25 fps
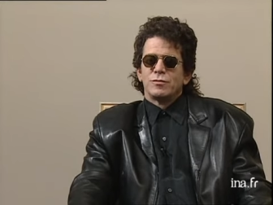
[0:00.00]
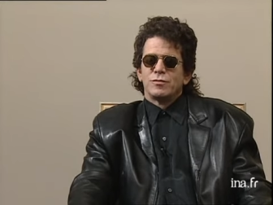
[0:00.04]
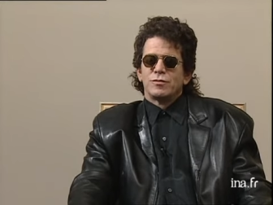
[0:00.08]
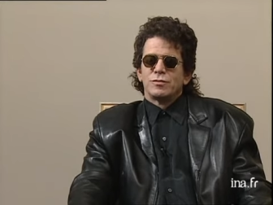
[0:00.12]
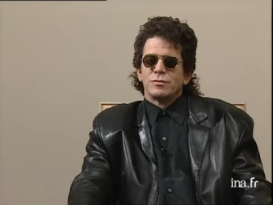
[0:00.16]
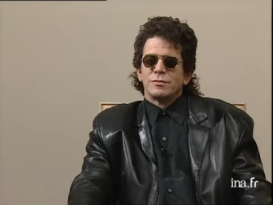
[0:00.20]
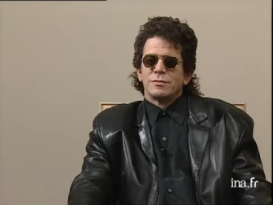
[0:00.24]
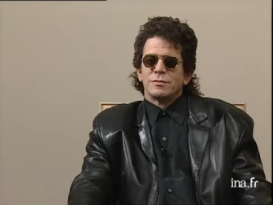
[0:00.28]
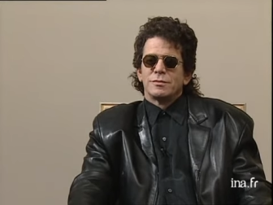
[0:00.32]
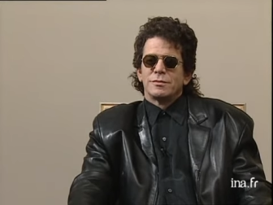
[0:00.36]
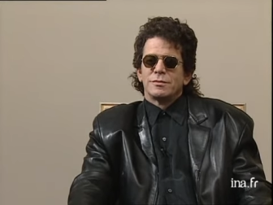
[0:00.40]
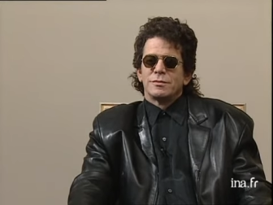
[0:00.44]

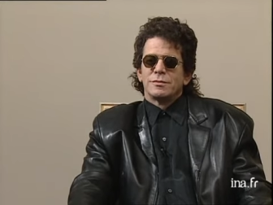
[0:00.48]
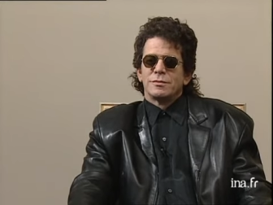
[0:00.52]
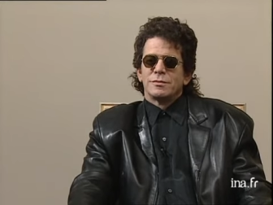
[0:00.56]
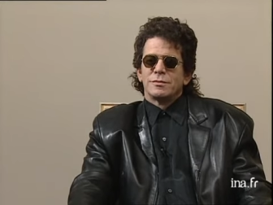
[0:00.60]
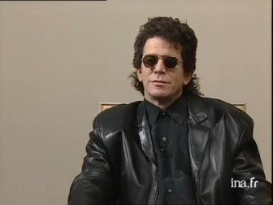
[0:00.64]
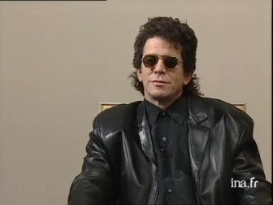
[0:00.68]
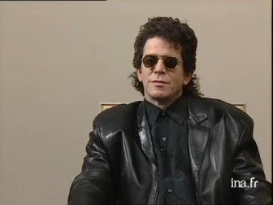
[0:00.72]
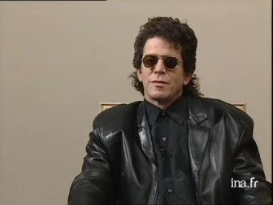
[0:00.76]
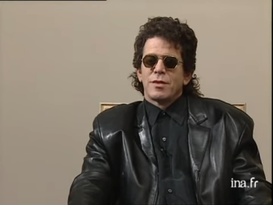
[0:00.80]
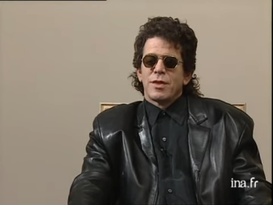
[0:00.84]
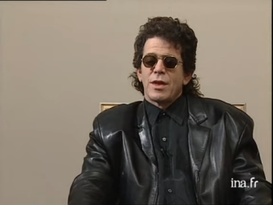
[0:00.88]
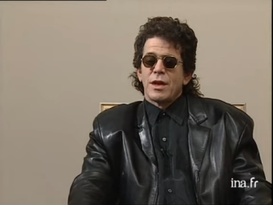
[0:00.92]
uh, so
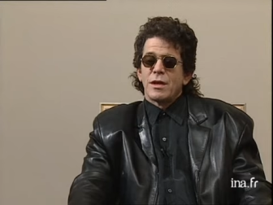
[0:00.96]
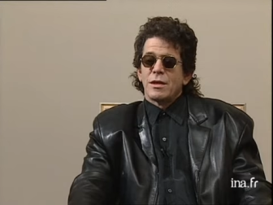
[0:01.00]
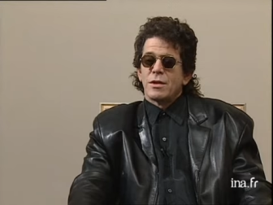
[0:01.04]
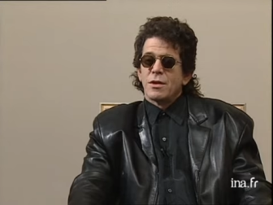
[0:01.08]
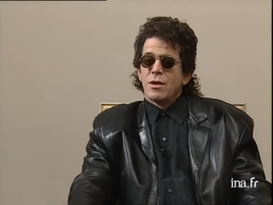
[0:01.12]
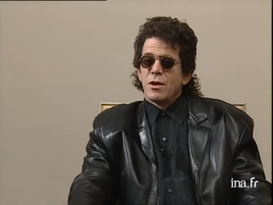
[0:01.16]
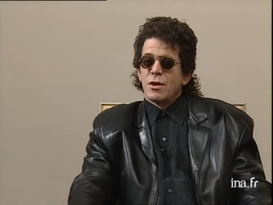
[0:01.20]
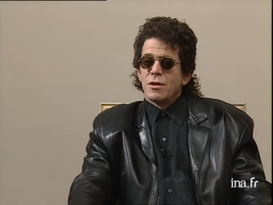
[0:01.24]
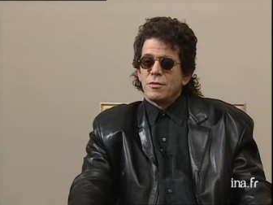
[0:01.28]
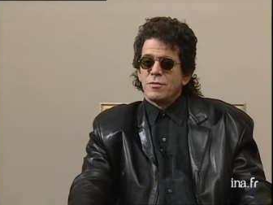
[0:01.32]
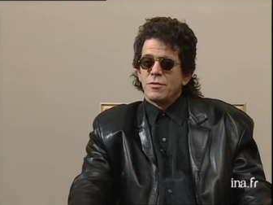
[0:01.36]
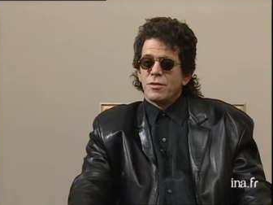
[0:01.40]
th- does
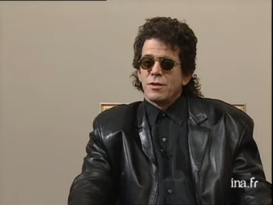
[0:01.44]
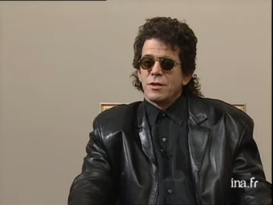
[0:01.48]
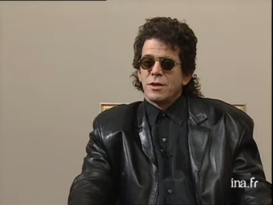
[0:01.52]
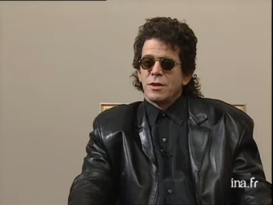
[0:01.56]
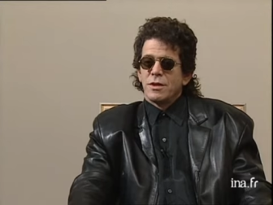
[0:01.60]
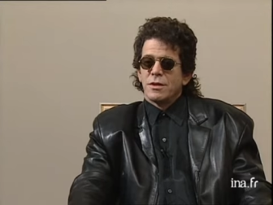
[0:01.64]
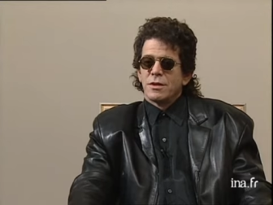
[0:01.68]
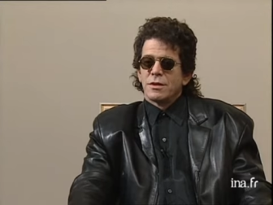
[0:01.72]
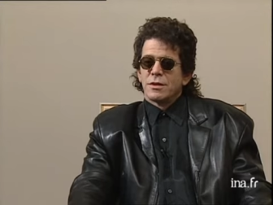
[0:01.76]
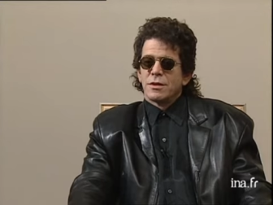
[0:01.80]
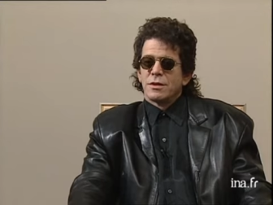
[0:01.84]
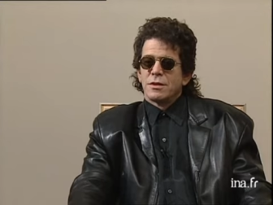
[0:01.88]
thank God for
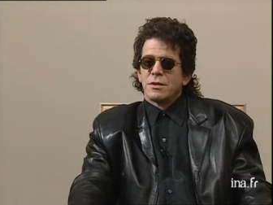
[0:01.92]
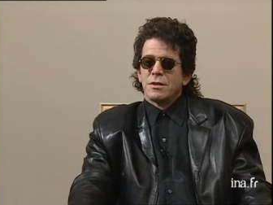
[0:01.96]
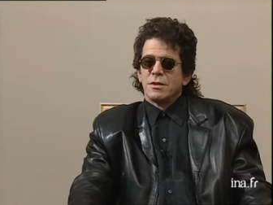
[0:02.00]
that.